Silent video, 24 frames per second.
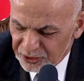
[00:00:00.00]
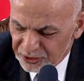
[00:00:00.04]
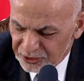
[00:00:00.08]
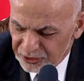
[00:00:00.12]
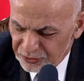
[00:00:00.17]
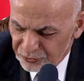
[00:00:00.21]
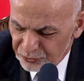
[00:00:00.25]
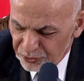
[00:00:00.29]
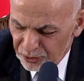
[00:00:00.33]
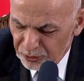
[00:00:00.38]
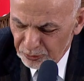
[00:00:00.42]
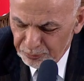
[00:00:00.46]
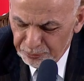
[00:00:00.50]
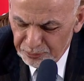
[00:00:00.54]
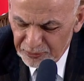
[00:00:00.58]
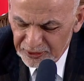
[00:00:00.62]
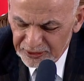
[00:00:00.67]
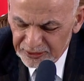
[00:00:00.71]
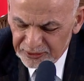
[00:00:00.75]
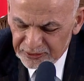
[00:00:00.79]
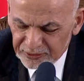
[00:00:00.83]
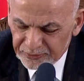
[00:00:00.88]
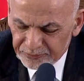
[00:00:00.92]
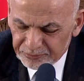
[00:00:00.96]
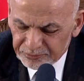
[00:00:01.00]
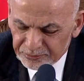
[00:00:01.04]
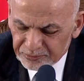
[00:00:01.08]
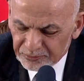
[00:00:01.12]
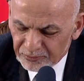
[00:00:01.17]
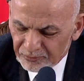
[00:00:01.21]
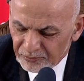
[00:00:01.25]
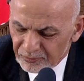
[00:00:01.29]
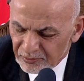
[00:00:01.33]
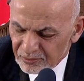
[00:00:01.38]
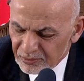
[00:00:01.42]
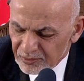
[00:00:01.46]
development,
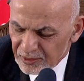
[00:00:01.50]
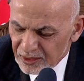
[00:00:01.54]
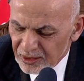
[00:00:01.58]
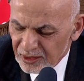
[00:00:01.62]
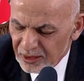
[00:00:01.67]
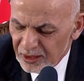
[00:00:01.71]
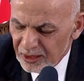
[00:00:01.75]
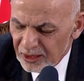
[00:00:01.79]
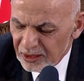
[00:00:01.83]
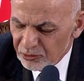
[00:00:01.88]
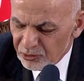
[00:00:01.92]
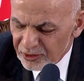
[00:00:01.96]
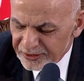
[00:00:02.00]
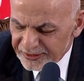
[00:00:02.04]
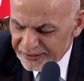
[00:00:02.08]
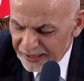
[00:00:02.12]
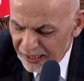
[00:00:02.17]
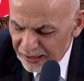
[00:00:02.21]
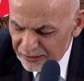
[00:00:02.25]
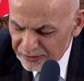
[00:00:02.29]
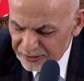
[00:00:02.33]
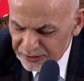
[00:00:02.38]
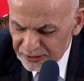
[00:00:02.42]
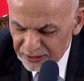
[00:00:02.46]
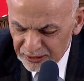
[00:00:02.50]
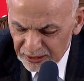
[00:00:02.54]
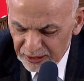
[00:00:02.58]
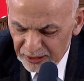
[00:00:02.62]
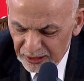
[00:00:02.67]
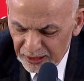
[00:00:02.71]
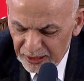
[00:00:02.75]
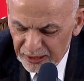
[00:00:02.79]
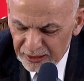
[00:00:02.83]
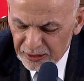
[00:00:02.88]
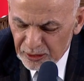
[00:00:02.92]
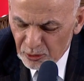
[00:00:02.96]
resulting
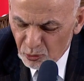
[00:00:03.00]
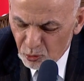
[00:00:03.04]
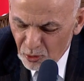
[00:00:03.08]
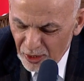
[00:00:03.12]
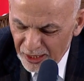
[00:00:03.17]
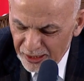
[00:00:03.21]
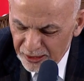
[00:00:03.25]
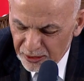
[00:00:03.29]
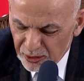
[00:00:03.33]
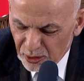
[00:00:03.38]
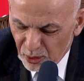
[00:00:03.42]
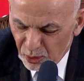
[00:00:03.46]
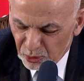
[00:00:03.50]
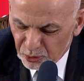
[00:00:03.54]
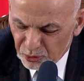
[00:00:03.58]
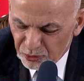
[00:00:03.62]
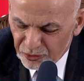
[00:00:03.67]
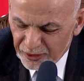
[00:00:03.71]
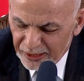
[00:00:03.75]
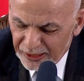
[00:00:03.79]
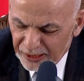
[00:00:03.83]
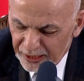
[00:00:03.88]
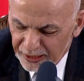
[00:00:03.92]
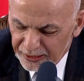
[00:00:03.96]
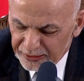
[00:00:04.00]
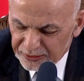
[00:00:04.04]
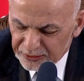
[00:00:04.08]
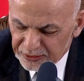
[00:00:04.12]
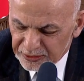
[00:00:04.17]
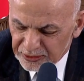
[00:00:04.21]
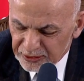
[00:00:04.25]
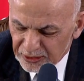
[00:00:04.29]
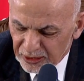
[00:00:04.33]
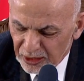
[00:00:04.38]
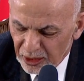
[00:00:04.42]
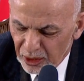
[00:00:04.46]
in the well-known
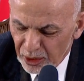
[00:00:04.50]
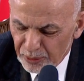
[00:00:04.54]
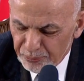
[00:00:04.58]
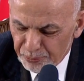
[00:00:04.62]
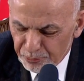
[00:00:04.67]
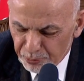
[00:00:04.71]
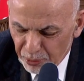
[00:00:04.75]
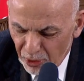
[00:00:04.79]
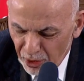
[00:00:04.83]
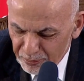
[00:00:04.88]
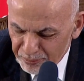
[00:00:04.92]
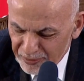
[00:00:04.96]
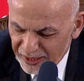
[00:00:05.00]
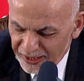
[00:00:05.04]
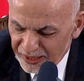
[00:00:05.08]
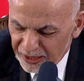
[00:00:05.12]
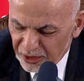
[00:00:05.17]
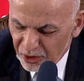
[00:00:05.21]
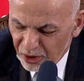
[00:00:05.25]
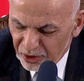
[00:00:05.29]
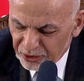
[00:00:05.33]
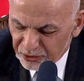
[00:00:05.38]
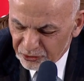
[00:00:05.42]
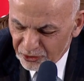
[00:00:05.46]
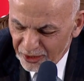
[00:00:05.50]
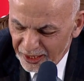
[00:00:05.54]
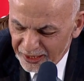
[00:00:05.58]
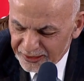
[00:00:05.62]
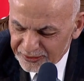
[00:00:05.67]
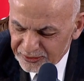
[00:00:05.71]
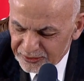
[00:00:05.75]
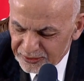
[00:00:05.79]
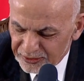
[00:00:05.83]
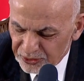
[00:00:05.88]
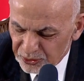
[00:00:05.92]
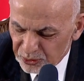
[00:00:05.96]
reliance on primary
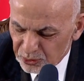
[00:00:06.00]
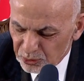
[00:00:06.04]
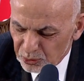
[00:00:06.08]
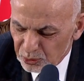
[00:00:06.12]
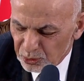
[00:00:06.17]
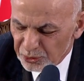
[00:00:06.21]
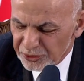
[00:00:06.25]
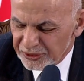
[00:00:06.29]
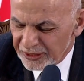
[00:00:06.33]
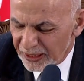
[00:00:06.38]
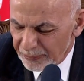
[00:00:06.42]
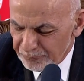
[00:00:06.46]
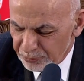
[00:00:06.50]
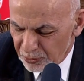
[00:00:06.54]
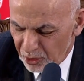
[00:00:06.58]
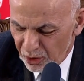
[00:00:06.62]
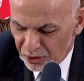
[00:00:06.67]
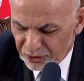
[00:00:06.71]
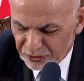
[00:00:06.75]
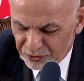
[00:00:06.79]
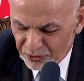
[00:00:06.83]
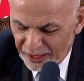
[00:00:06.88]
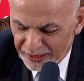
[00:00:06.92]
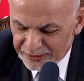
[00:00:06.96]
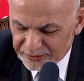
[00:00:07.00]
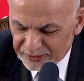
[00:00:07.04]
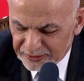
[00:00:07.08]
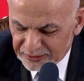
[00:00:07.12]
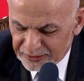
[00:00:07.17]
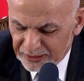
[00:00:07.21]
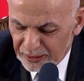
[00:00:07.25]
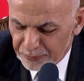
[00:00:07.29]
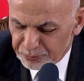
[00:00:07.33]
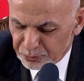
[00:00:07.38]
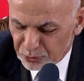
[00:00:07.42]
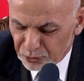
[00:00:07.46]
contractors who subcontracted
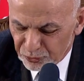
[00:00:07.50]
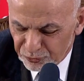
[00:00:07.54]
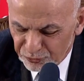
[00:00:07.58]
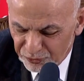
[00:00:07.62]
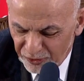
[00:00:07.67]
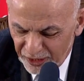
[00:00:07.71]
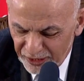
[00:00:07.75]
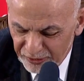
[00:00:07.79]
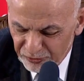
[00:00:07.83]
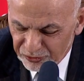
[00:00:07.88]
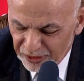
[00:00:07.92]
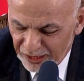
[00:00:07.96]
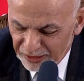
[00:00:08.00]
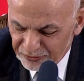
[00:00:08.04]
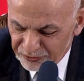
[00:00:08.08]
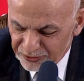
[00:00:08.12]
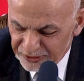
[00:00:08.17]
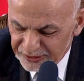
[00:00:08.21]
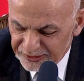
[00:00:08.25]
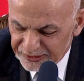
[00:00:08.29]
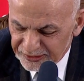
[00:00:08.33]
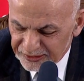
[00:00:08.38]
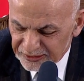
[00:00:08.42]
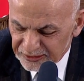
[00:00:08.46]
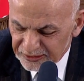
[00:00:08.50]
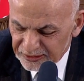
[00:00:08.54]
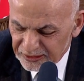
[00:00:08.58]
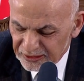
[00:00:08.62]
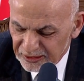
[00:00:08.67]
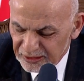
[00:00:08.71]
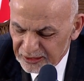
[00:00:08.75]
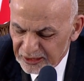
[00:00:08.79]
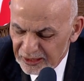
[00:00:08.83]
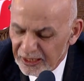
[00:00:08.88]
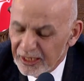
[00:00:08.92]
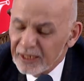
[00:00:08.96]
up to 5 levels
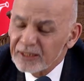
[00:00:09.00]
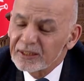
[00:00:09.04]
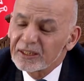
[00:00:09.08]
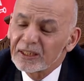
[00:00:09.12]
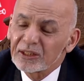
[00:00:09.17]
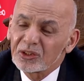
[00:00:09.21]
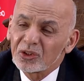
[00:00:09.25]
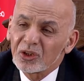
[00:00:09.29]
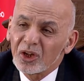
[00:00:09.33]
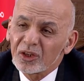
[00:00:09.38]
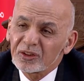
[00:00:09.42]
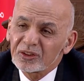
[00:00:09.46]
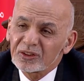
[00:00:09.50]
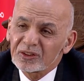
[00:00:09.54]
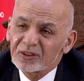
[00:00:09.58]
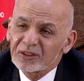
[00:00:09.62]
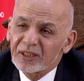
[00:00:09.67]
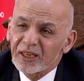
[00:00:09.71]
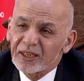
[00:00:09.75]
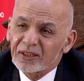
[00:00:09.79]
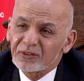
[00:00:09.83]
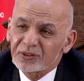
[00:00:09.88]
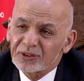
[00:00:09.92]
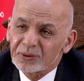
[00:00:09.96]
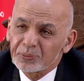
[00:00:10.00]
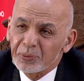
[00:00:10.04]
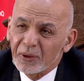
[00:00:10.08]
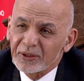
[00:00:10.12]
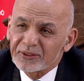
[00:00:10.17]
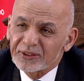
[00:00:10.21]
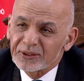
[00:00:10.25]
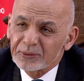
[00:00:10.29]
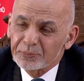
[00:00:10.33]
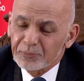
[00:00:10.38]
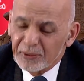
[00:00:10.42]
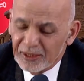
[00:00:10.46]
and did not take
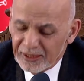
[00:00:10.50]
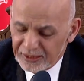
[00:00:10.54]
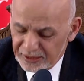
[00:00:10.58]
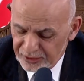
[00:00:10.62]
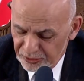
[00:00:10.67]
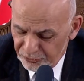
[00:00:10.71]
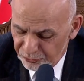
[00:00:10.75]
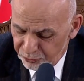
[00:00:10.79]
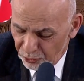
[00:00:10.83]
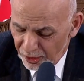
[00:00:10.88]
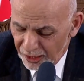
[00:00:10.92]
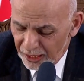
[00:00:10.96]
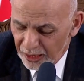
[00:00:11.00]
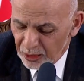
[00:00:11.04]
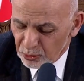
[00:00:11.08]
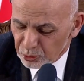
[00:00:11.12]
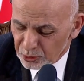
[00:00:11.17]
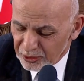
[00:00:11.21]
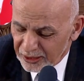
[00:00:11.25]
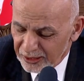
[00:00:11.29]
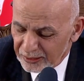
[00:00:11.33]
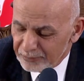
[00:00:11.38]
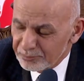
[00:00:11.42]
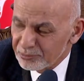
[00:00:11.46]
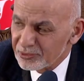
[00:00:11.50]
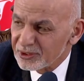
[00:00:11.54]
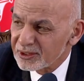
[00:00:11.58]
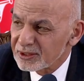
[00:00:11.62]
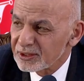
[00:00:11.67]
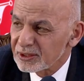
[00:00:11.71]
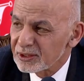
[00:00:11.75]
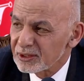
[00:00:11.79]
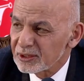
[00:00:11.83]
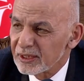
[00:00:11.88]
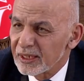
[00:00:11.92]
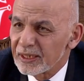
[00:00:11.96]
responsibility for outcomes
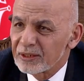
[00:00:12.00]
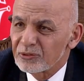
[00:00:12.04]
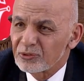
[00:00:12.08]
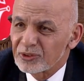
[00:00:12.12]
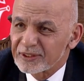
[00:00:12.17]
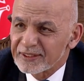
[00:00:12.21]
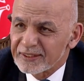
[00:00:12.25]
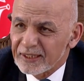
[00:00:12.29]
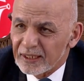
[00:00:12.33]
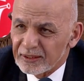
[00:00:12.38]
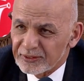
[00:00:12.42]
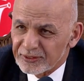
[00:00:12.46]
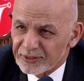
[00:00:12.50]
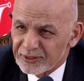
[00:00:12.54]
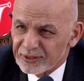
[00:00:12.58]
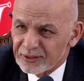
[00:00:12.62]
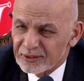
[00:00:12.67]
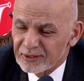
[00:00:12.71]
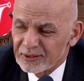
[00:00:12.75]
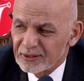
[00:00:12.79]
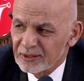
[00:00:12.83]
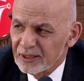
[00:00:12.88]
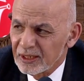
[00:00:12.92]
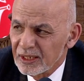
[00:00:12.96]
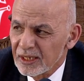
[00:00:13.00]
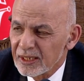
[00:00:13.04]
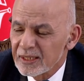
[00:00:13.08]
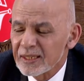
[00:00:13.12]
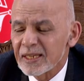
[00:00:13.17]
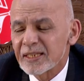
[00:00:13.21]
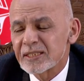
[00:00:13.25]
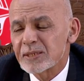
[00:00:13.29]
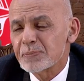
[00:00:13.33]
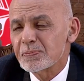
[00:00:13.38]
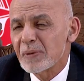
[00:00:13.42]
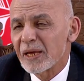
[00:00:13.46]
and results.
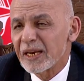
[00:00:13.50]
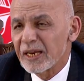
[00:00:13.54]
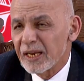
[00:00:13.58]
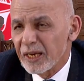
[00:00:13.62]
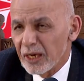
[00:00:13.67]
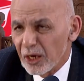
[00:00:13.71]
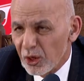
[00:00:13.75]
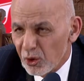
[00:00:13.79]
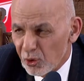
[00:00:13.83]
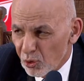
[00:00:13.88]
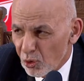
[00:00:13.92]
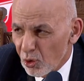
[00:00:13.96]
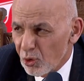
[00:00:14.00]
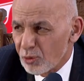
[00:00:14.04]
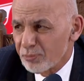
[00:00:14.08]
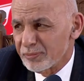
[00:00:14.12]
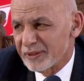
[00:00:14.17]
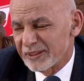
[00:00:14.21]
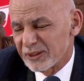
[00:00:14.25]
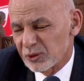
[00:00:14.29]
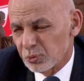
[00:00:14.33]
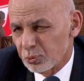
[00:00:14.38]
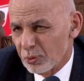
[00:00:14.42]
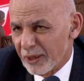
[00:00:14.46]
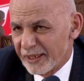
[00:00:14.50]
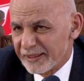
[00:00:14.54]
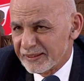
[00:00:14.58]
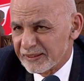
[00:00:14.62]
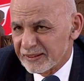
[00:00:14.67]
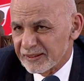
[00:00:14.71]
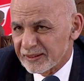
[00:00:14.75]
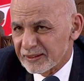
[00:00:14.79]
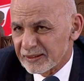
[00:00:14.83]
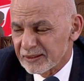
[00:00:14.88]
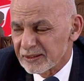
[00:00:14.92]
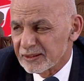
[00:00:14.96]
There's been an enormous
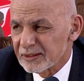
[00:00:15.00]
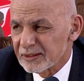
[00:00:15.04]
waste